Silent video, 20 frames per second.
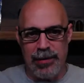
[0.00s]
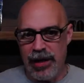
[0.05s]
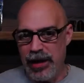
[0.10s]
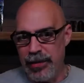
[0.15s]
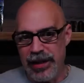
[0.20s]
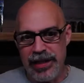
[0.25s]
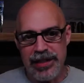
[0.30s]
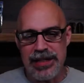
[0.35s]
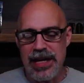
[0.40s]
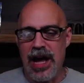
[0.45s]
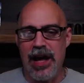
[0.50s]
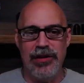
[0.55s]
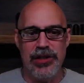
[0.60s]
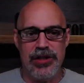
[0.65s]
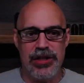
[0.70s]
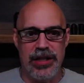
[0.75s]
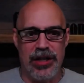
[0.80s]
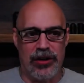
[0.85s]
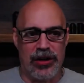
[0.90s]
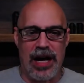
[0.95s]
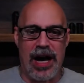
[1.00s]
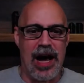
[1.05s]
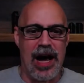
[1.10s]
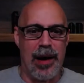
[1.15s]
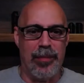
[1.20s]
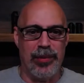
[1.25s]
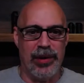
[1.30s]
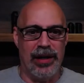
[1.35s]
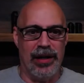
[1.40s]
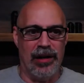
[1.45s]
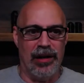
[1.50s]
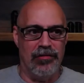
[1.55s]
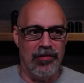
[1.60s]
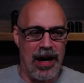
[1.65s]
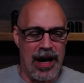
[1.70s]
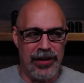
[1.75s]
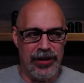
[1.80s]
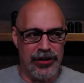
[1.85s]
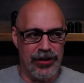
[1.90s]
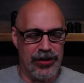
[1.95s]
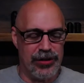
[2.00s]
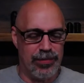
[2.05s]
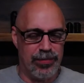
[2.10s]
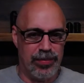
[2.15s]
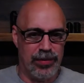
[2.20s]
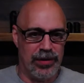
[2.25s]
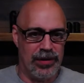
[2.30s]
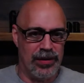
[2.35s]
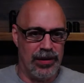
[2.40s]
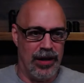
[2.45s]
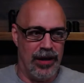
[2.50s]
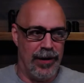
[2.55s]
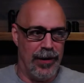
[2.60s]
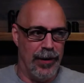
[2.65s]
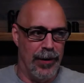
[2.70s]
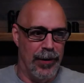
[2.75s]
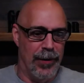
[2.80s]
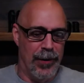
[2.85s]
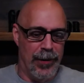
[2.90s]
And I mean, it's obvious they're copying a lot of their.